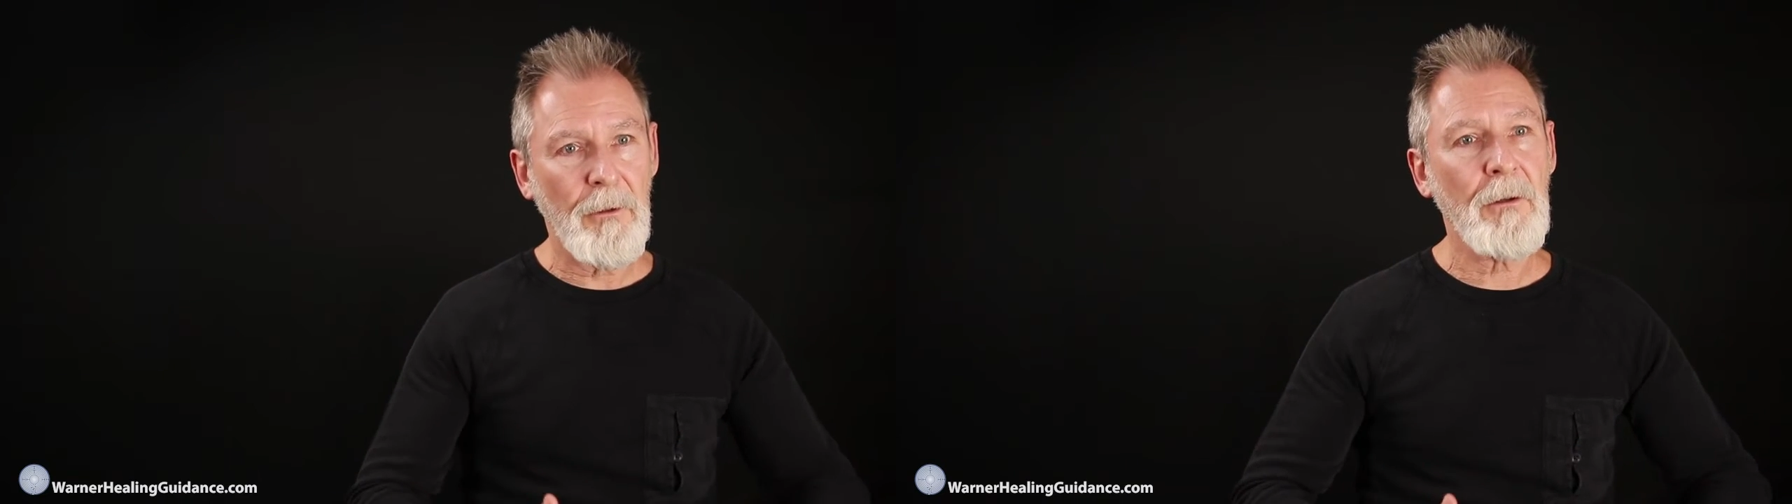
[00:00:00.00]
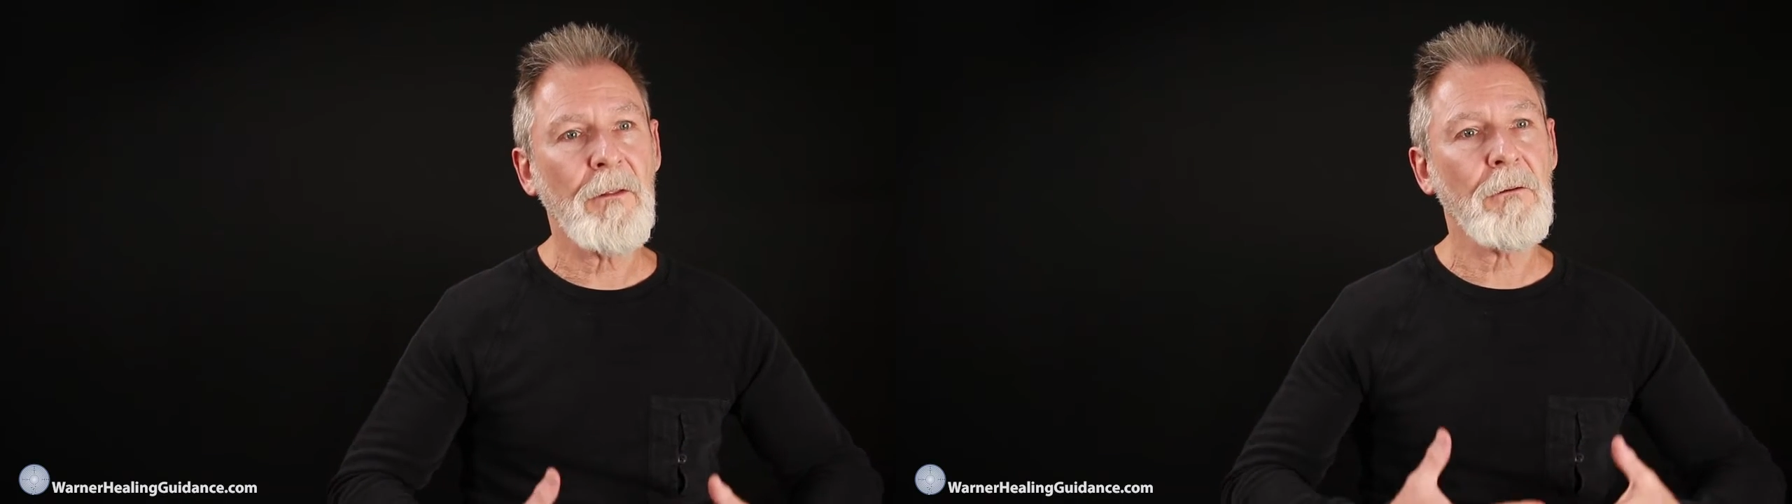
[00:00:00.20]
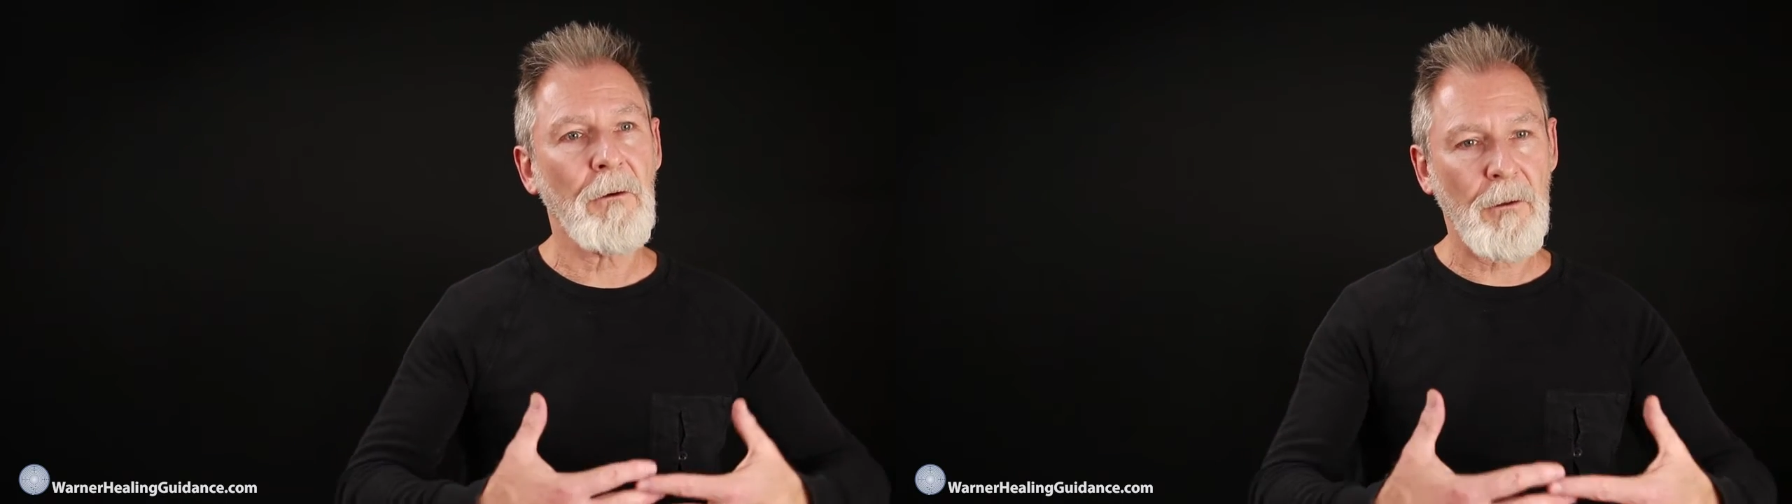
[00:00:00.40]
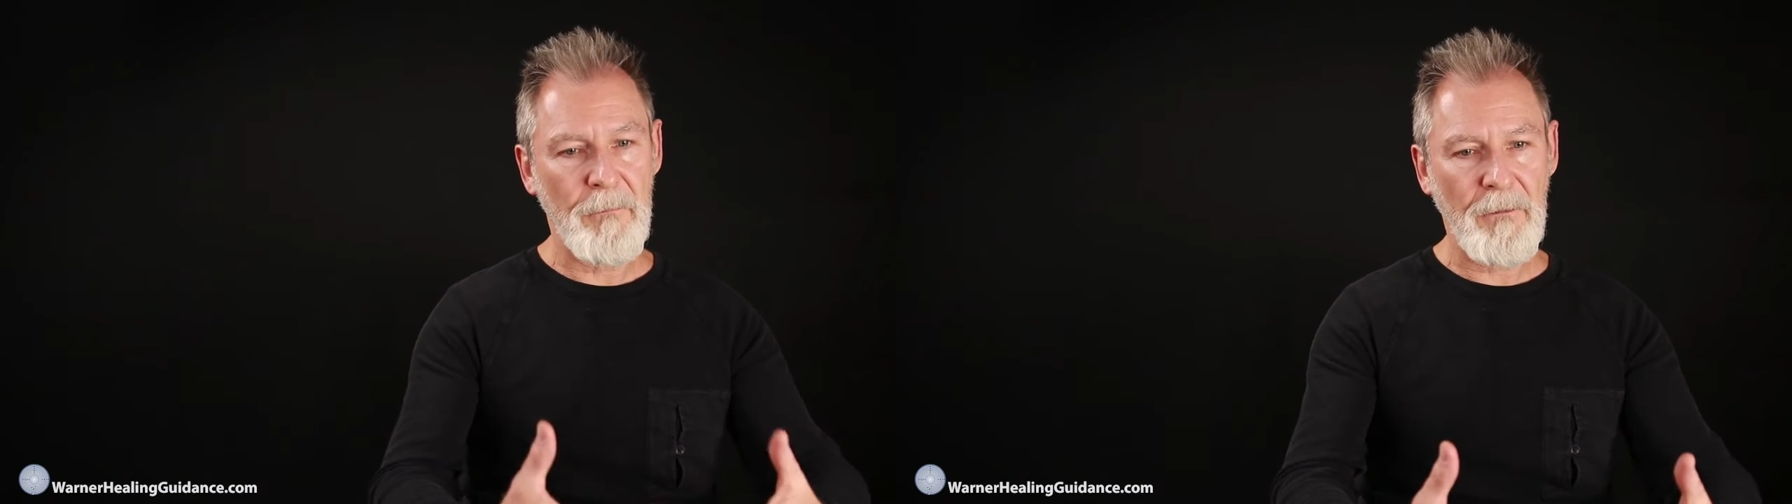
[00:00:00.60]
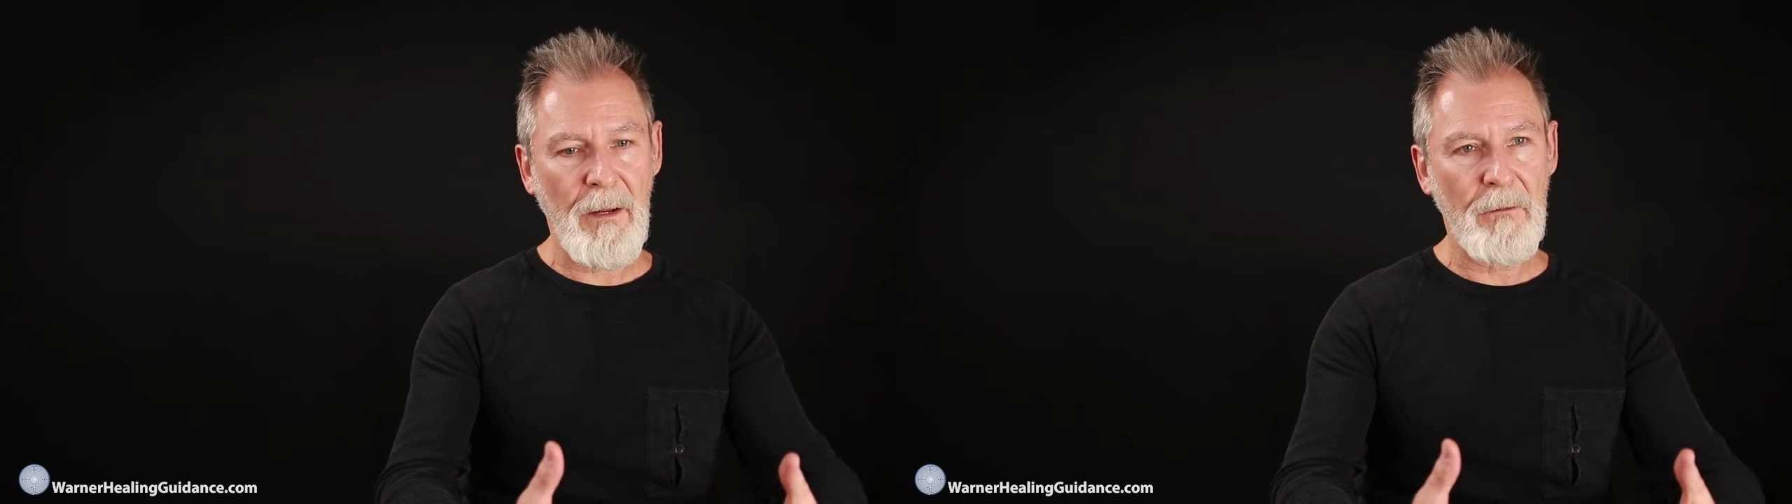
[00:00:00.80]
look at the
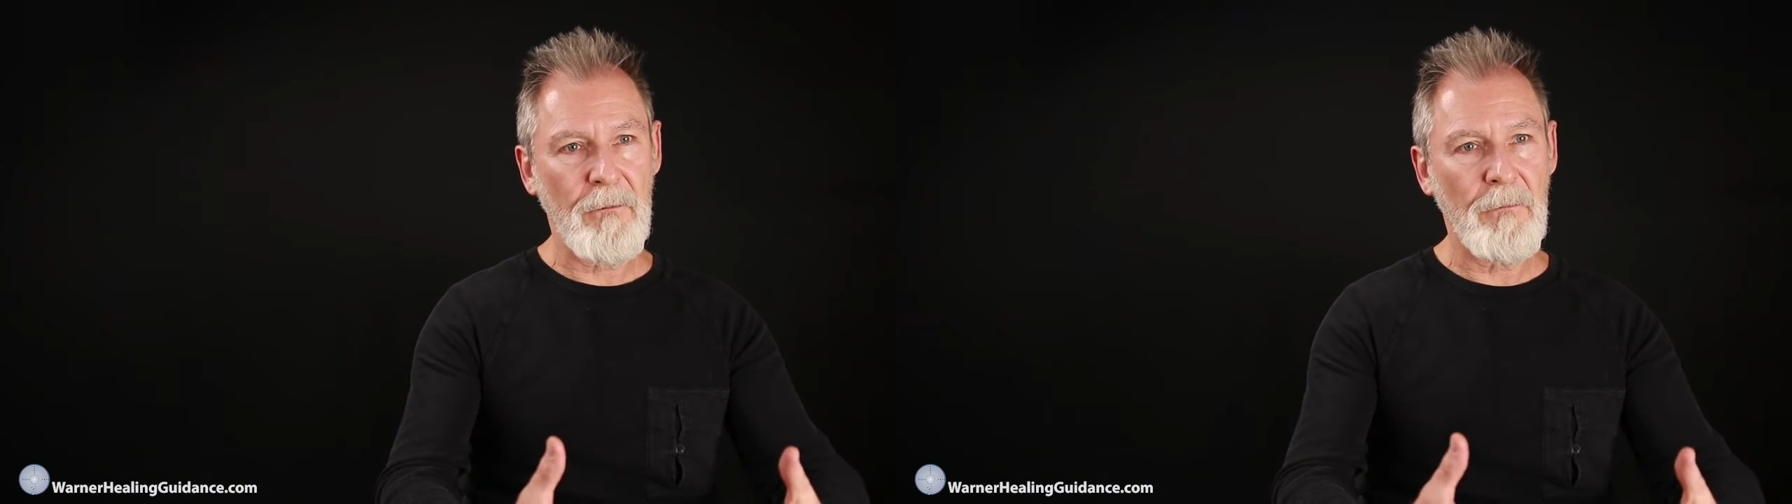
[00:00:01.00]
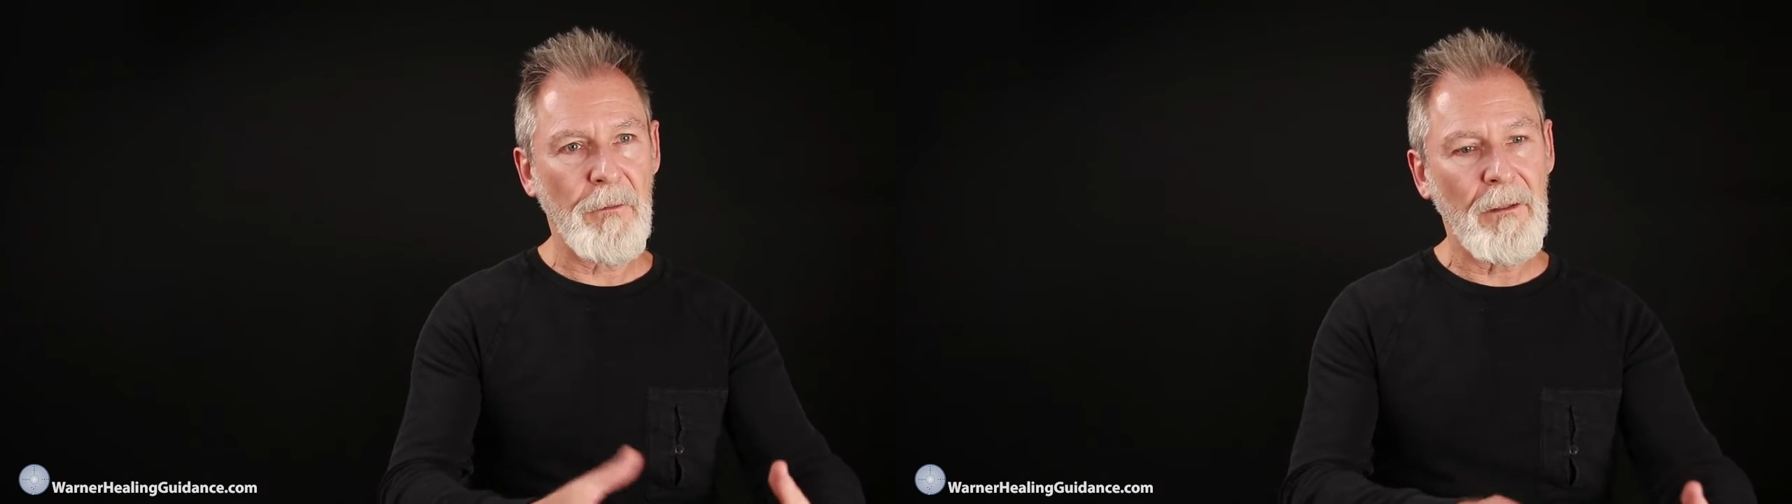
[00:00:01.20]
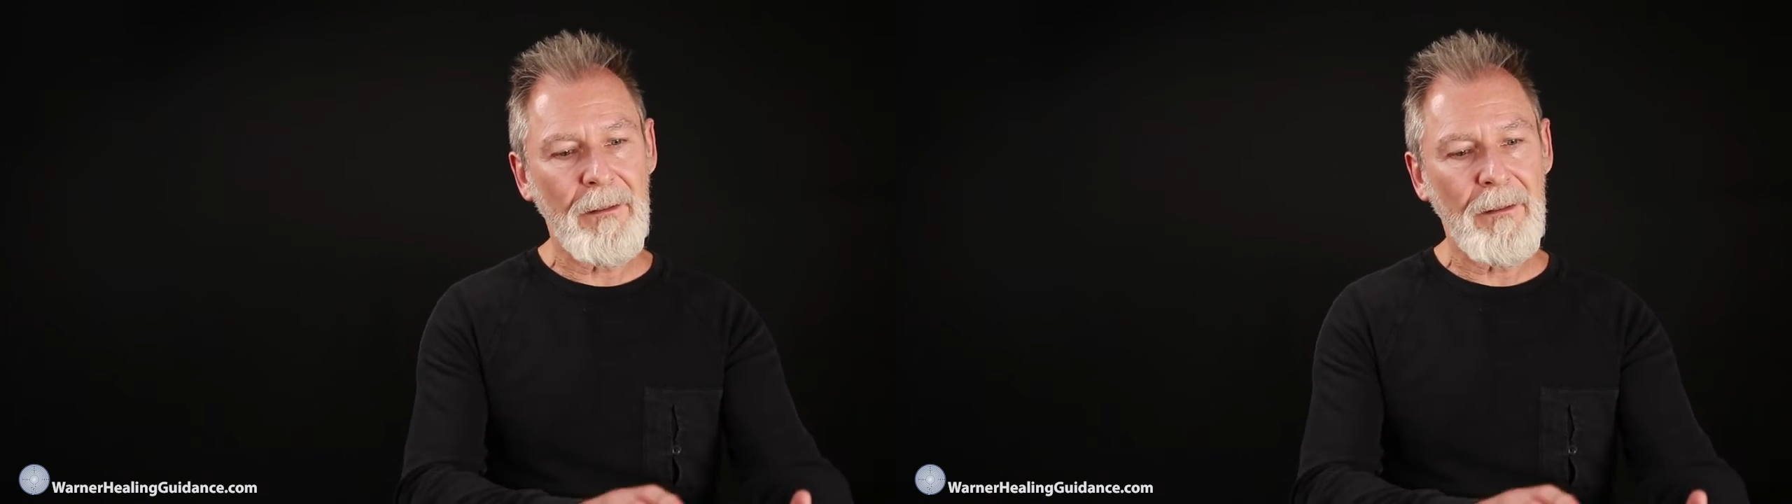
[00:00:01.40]
circumstances with a